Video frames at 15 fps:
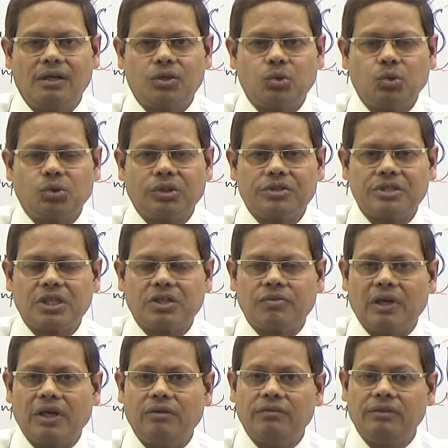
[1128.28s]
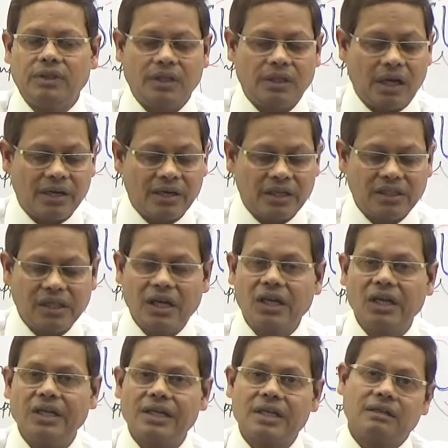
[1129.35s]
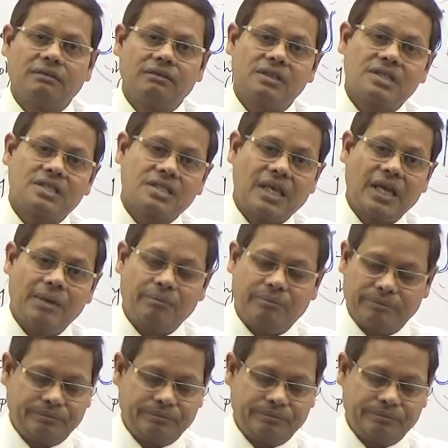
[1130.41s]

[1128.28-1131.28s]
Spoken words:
2012 under the earlier scheme.